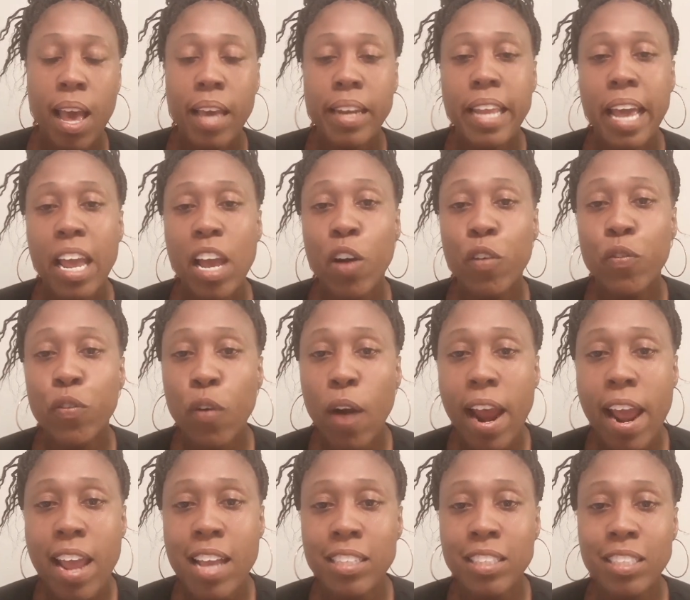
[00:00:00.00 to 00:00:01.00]
They
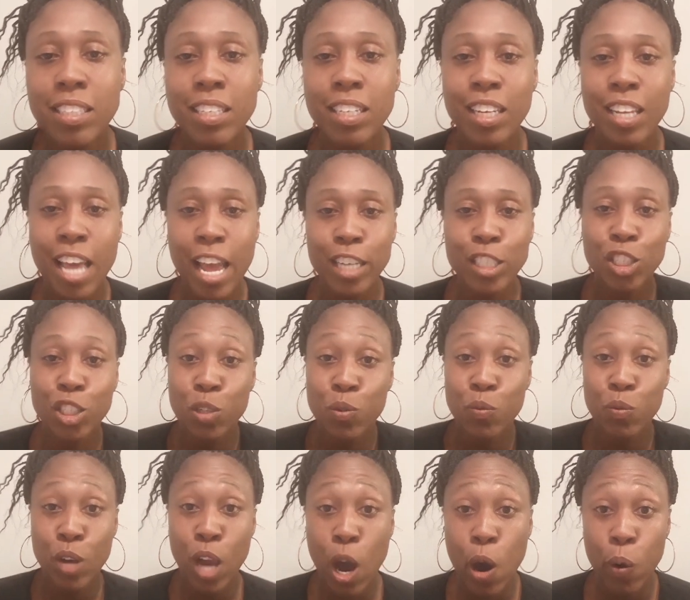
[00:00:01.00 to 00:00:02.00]
afraid to let you
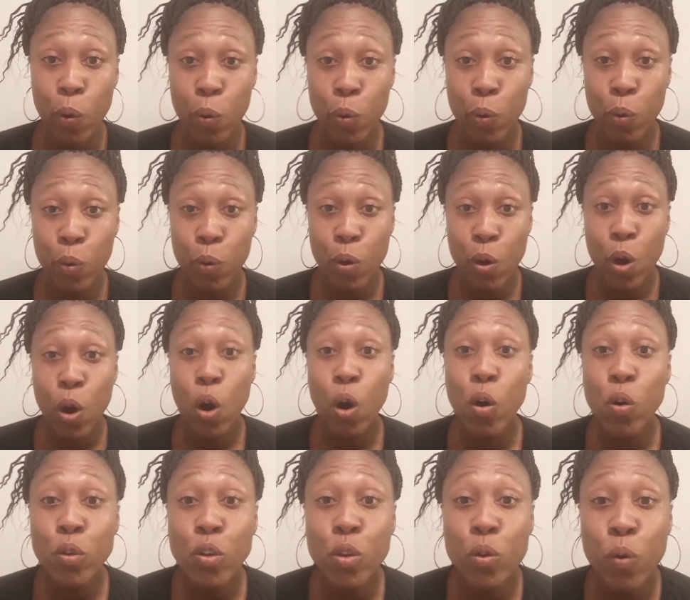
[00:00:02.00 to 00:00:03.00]
know
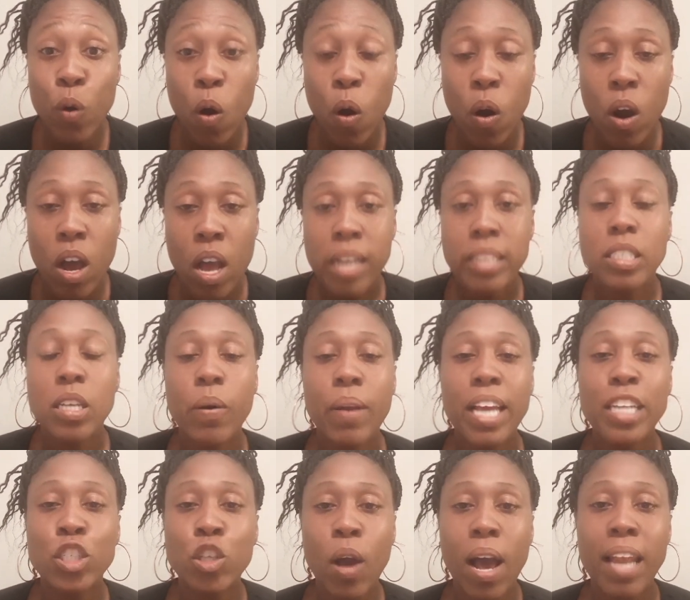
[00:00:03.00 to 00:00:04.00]
who you are. So
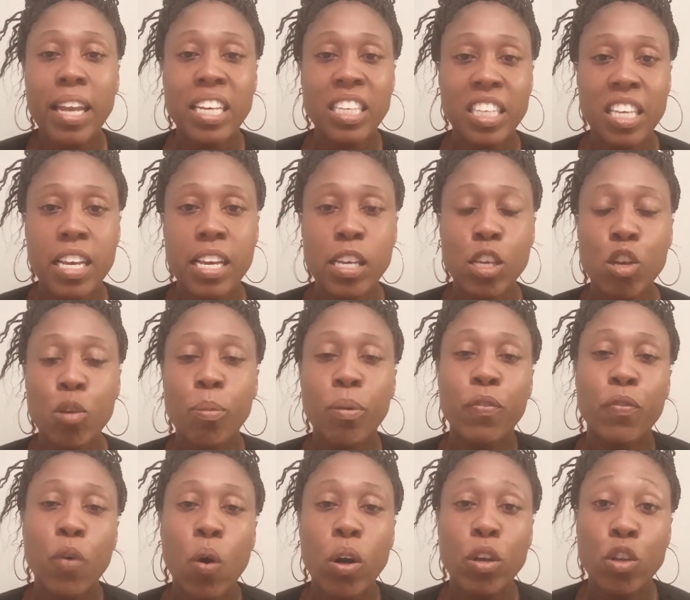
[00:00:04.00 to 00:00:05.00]
they trying to kill you
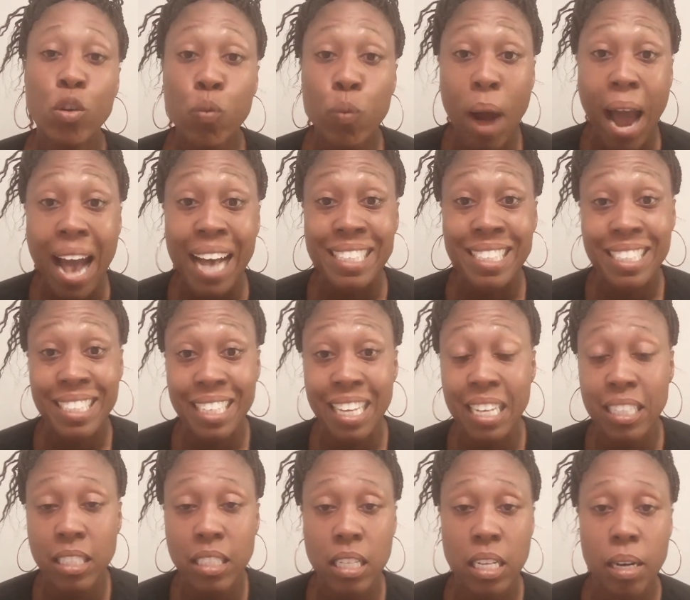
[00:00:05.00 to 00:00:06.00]
before you rise
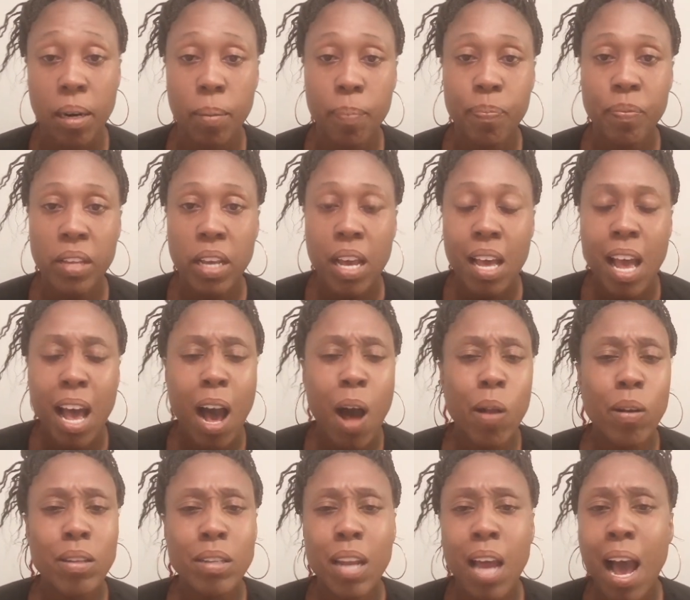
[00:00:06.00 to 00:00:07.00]
against them.
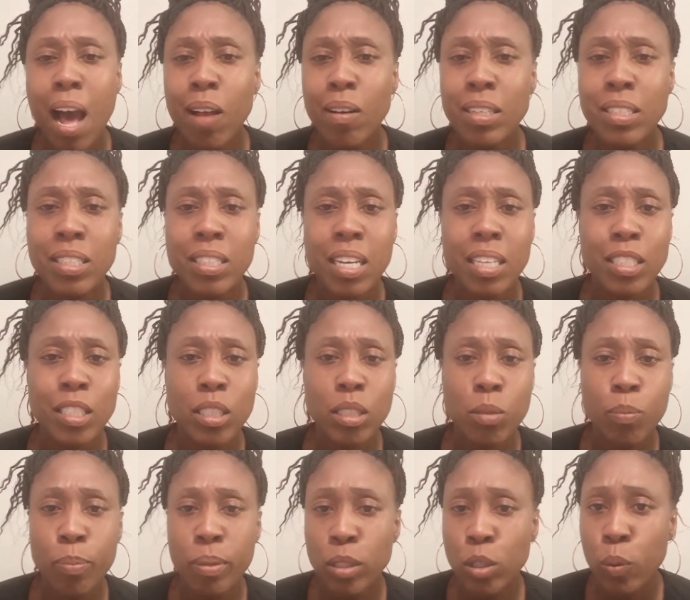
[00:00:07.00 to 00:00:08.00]
All this is
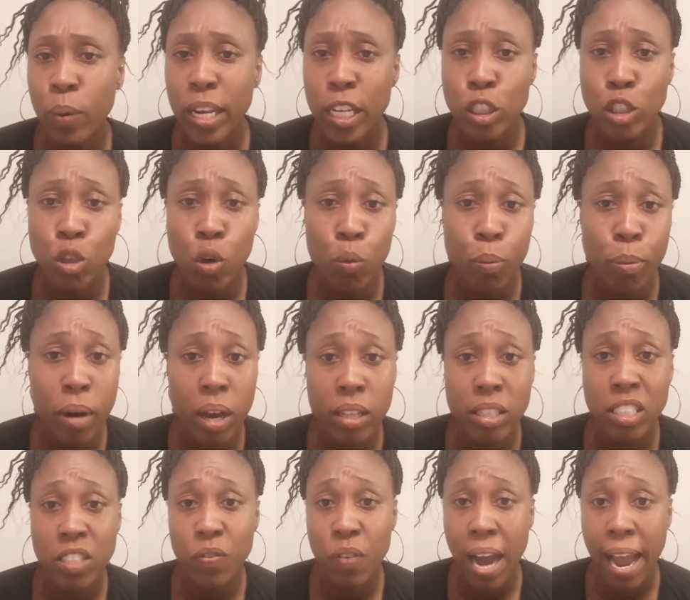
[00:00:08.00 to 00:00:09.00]
between 2
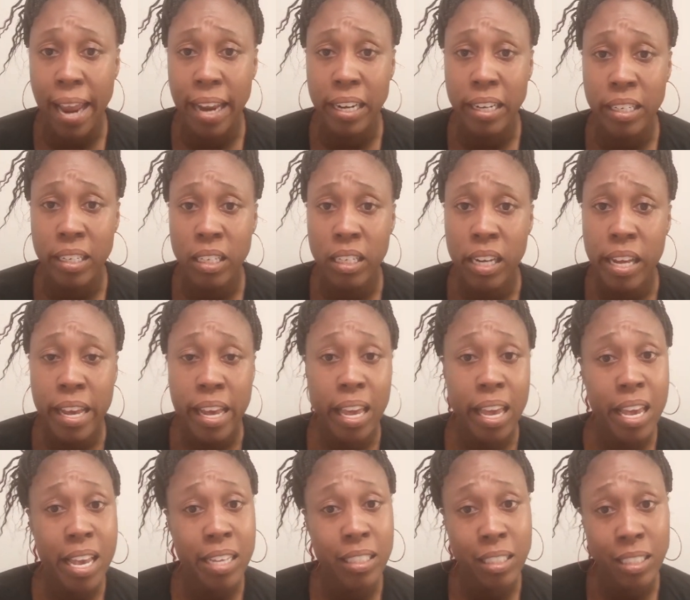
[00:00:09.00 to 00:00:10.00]
brothers fighting,
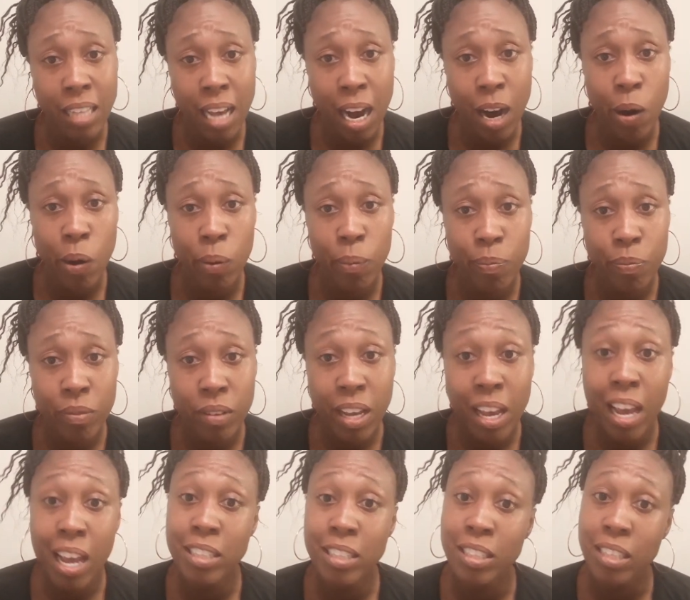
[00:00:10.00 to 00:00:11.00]
Esau
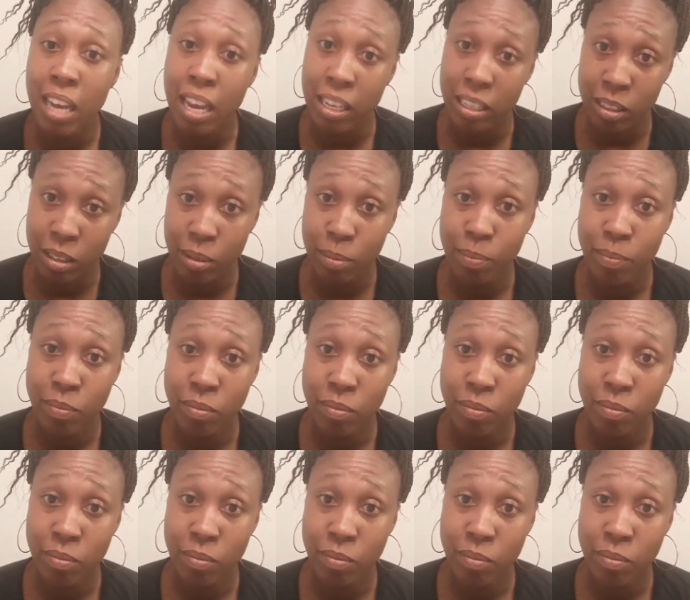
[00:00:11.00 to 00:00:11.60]
and Jacob.